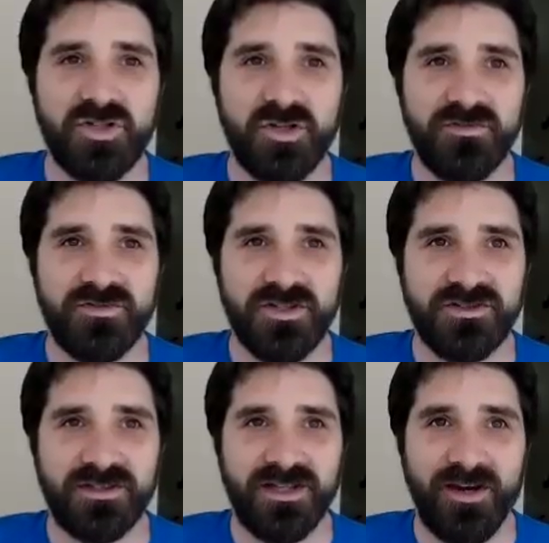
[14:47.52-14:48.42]
sort of
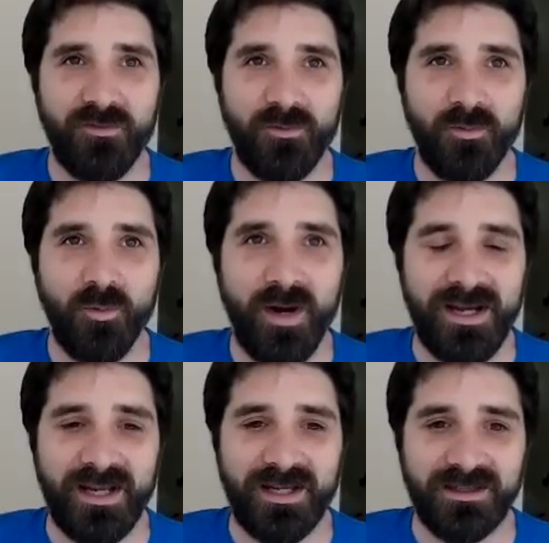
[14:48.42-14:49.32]
just kind of
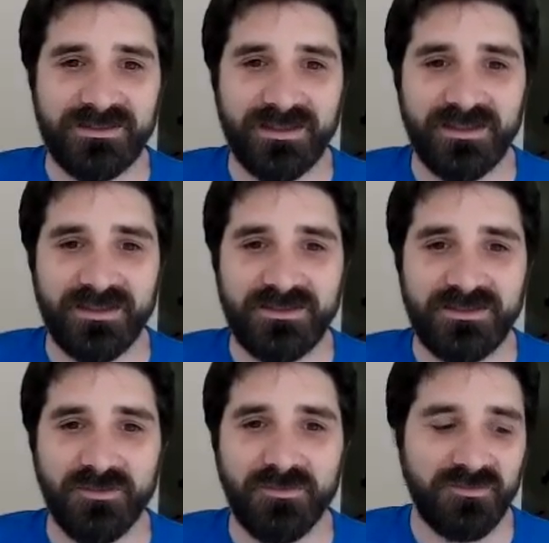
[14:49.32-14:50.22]
waiting to
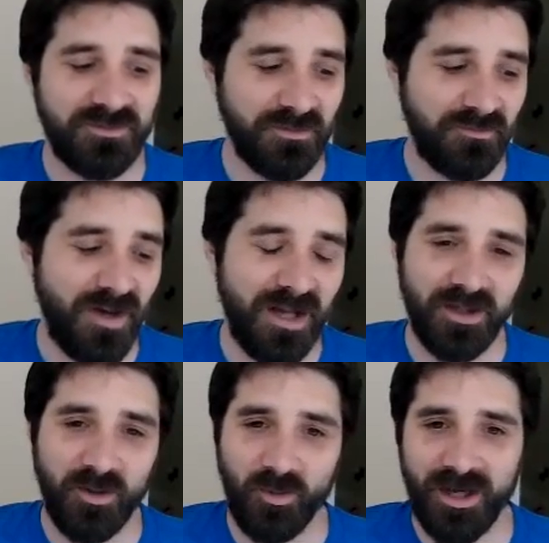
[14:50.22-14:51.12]

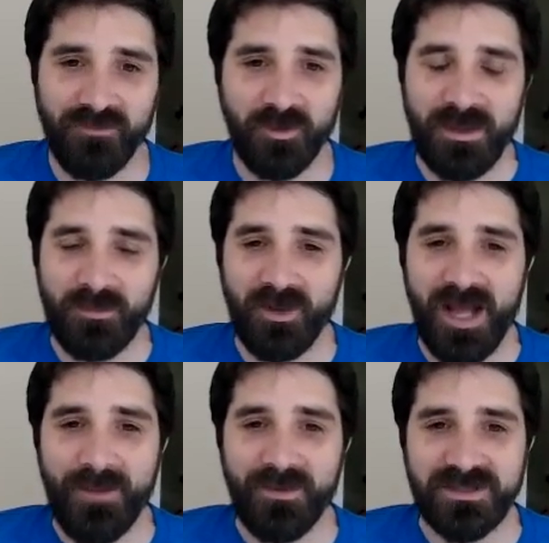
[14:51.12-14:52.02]
follow wherever people
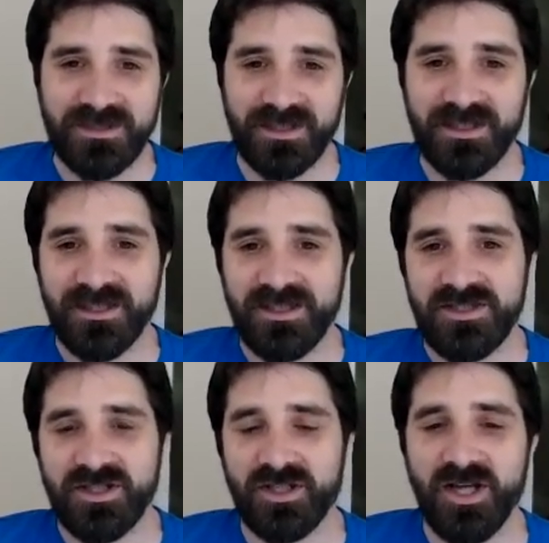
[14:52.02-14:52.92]
happen
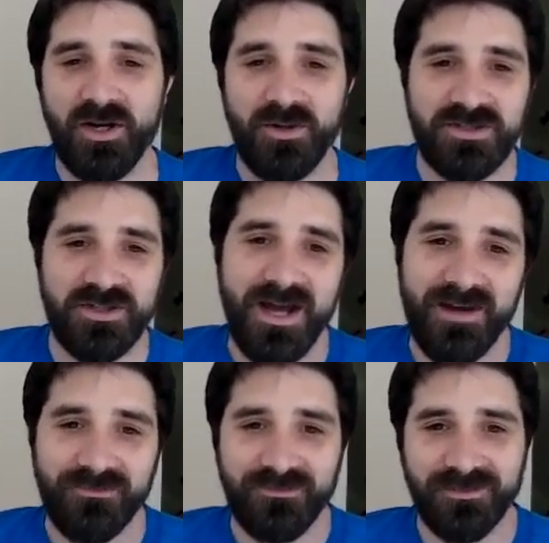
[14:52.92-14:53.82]
to go? Do you
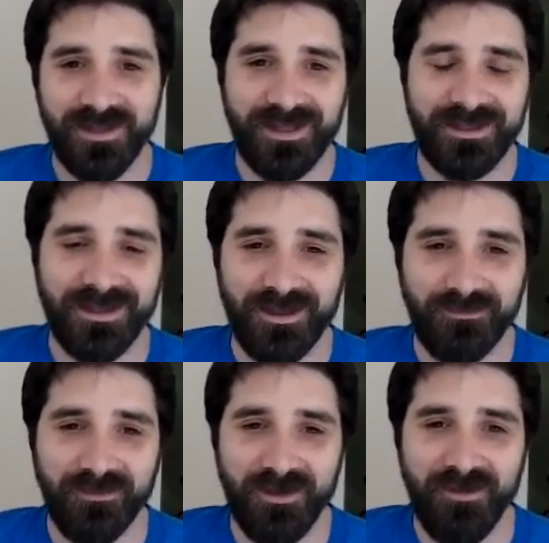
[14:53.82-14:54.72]
have like a
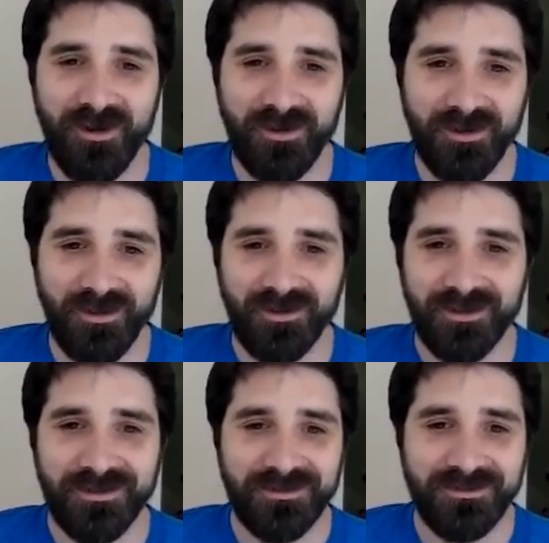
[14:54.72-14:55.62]
front runner you're
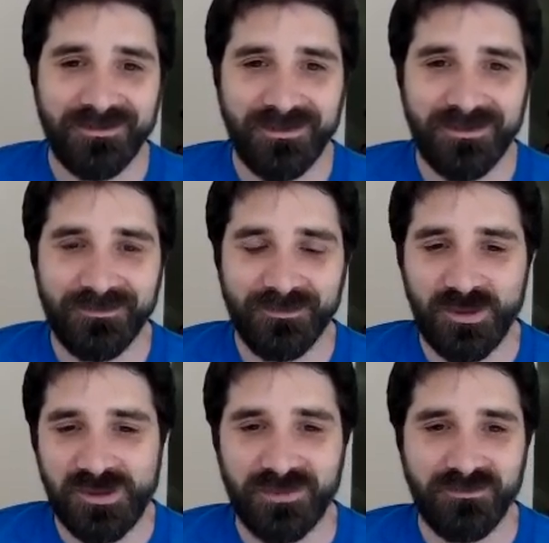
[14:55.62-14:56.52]

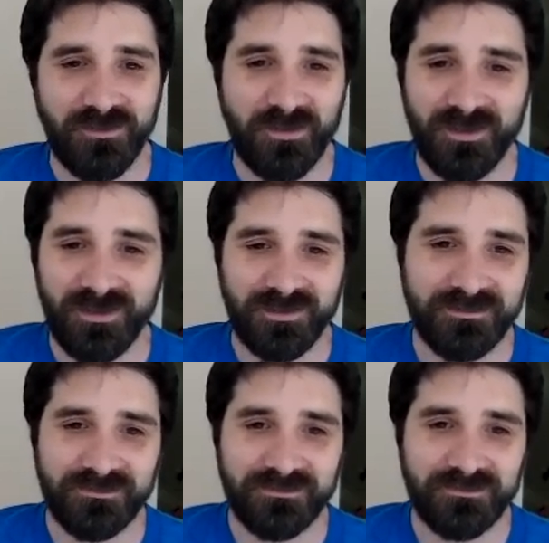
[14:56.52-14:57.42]
pushing for?
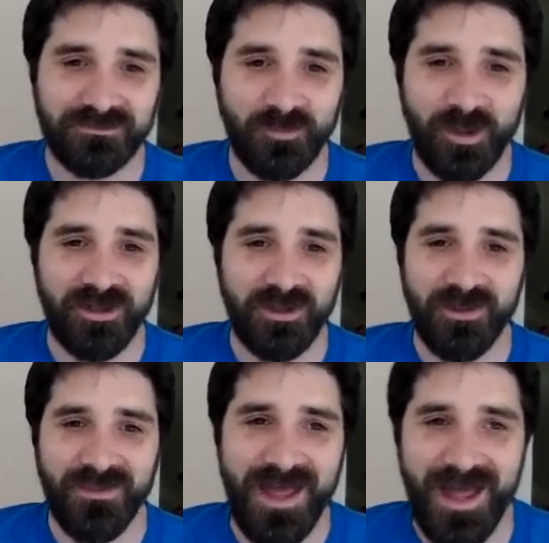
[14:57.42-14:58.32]
Where are
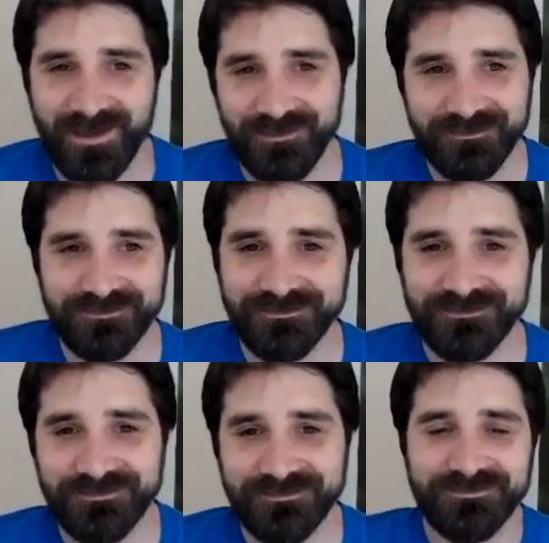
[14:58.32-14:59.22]
you in
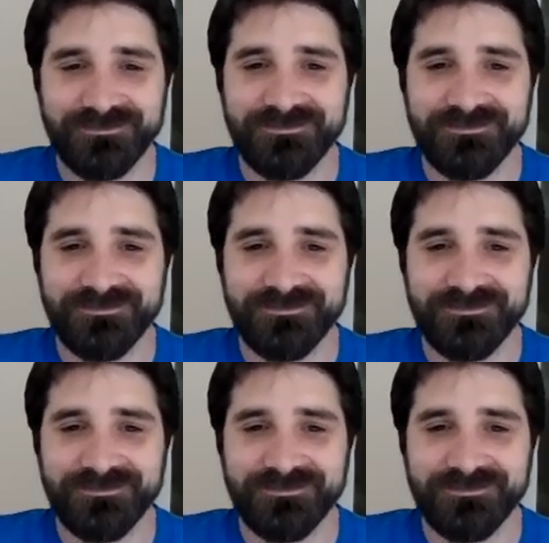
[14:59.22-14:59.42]
that?